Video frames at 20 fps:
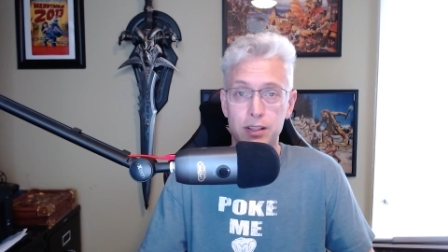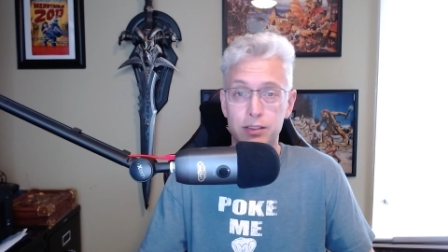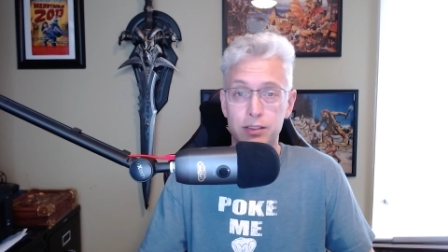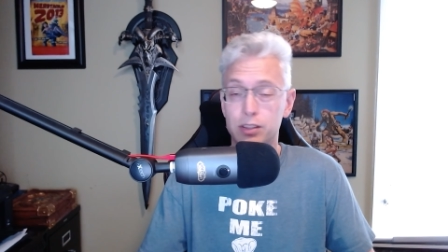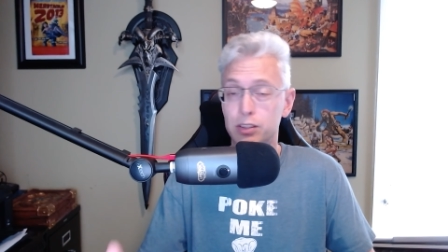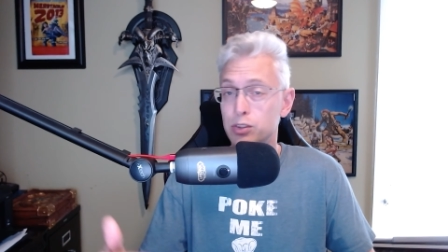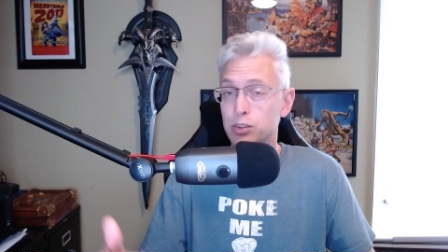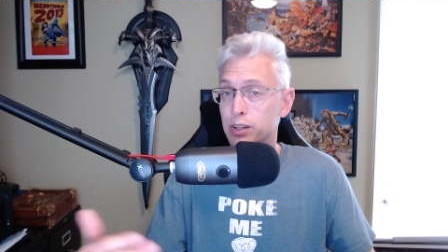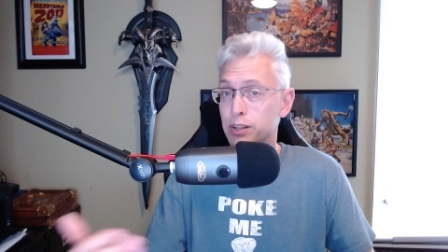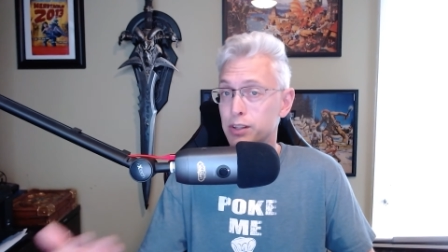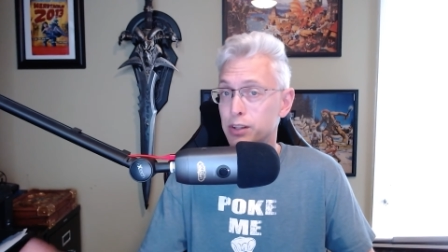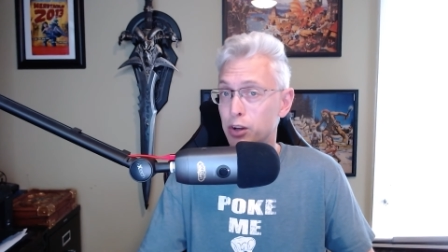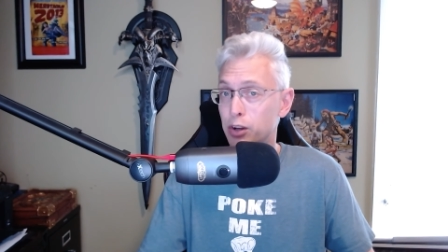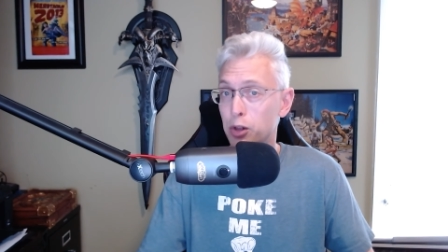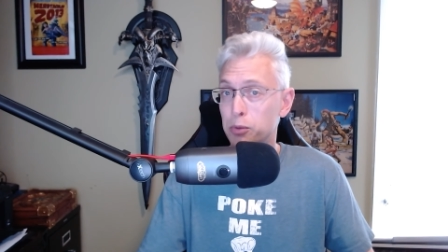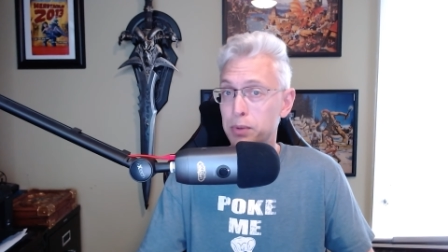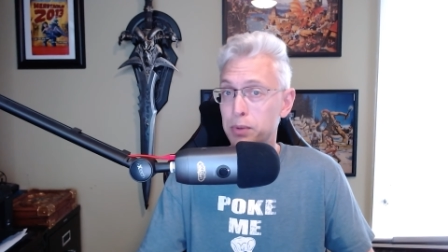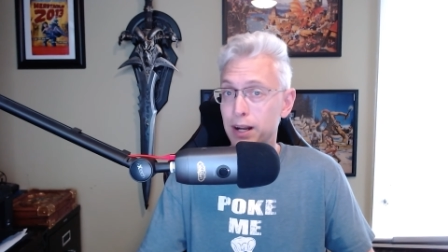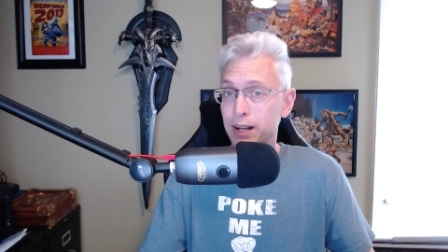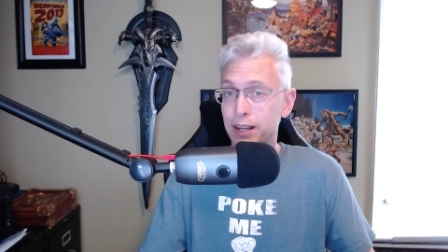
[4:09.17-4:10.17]
until you get the
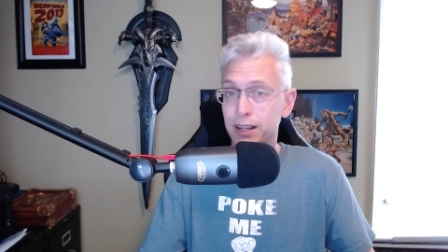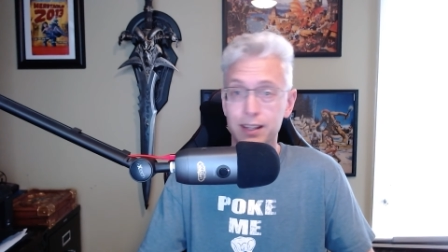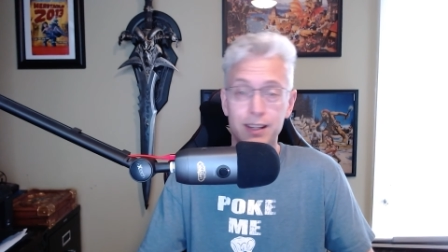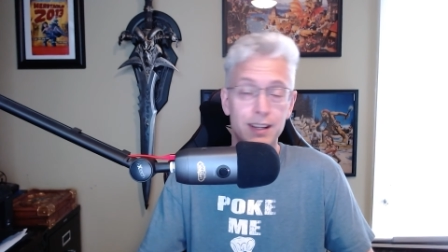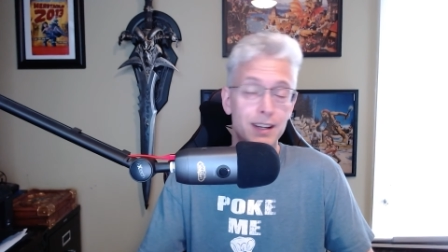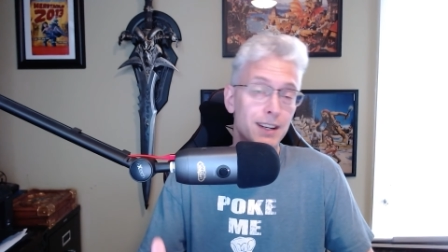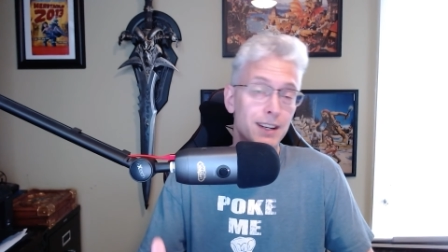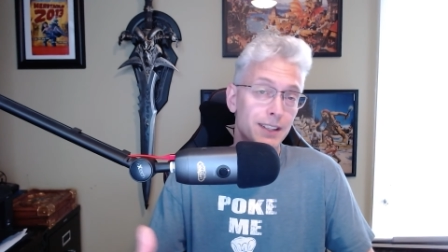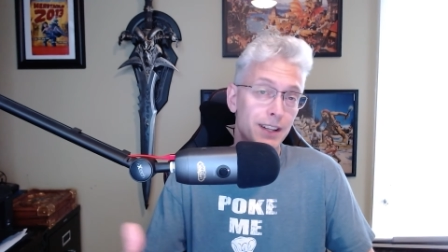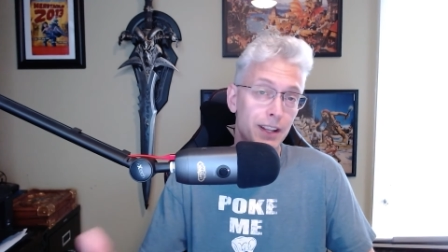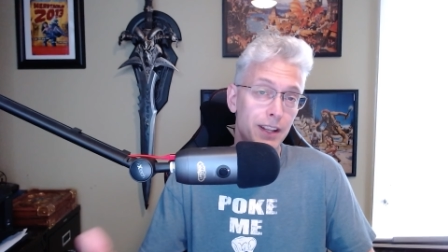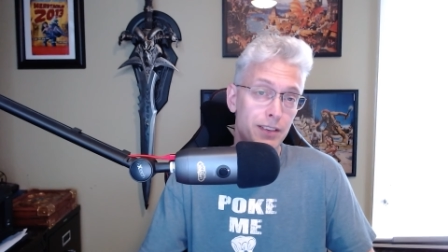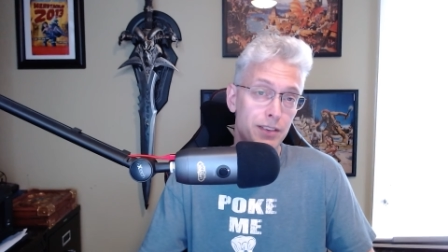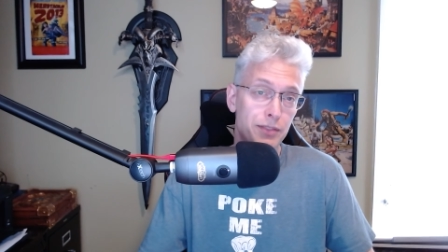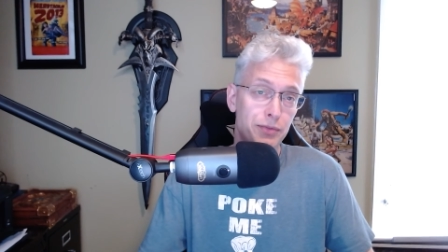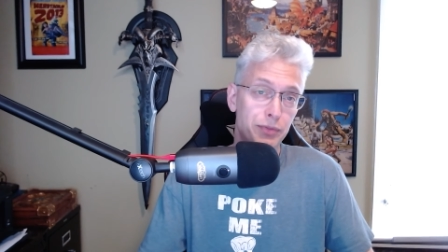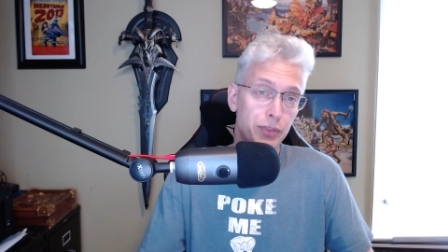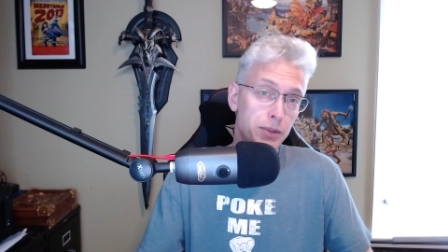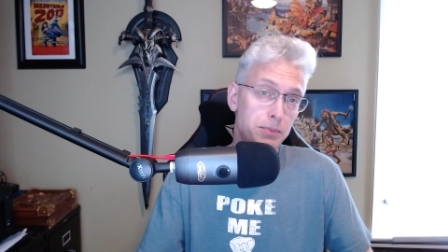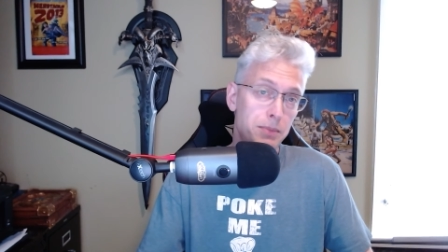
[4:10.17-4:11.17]
gold buddy, then it's a
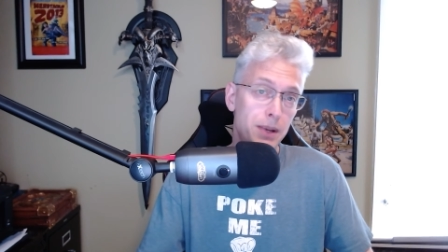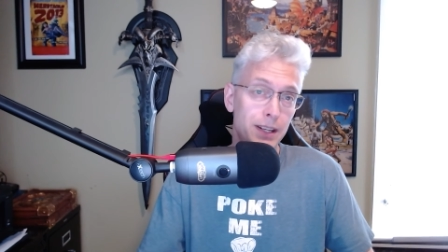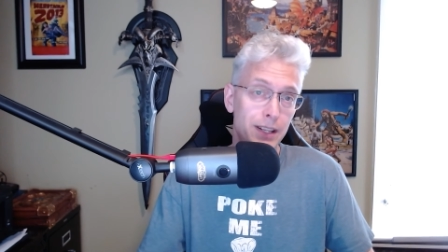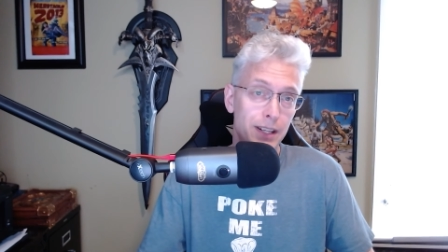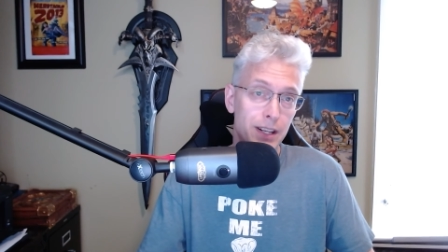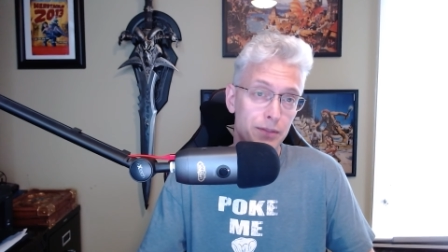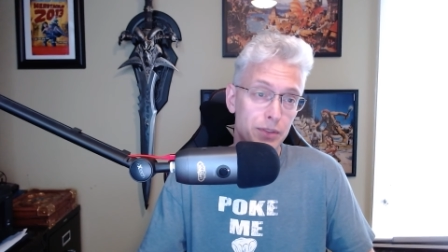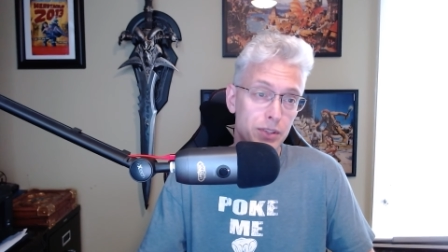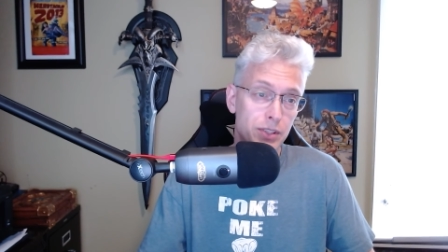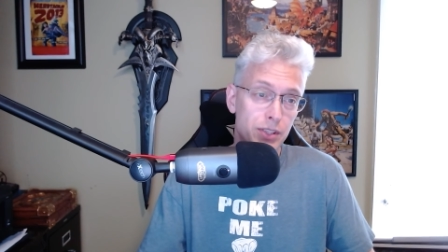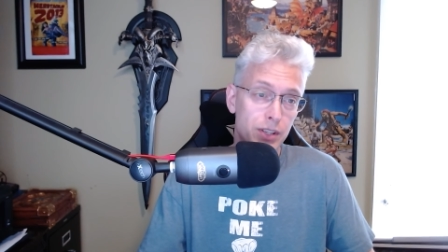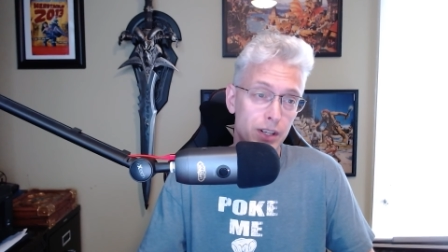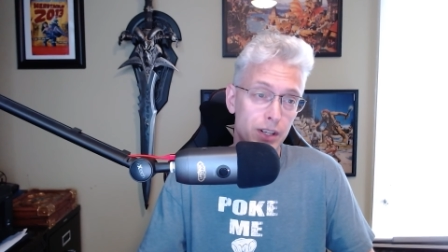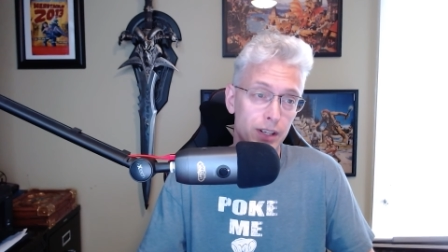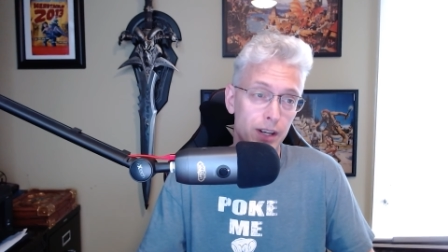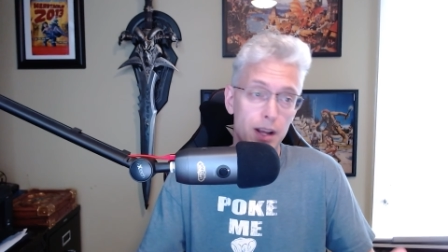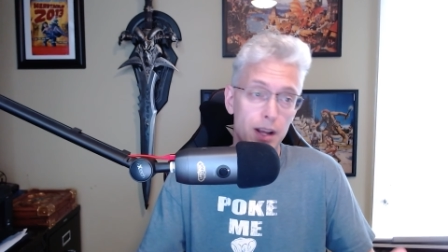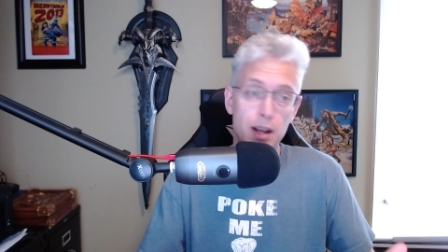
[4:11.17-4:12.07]
free minion every turn.